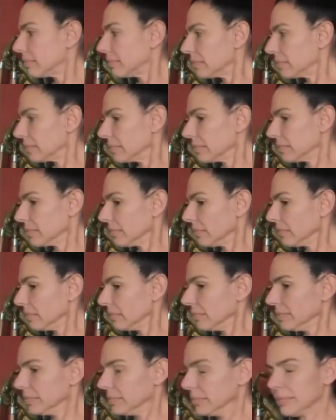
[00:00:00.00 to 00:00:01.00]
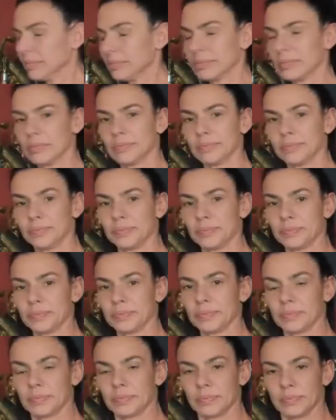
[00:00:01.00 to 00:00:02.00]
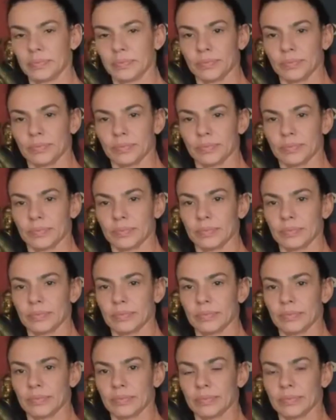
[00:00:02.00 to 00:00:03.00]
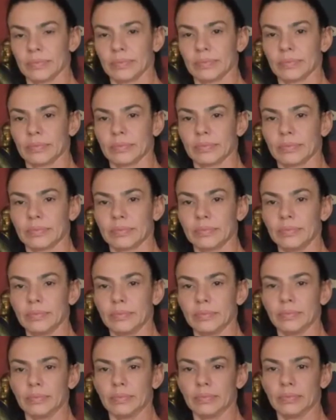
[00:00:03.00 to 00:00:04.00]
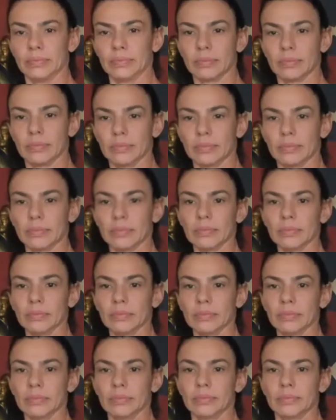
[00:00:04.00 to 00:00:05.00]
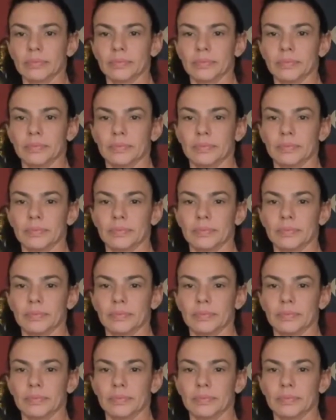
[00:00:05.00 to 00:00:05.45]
This person isn't speaking.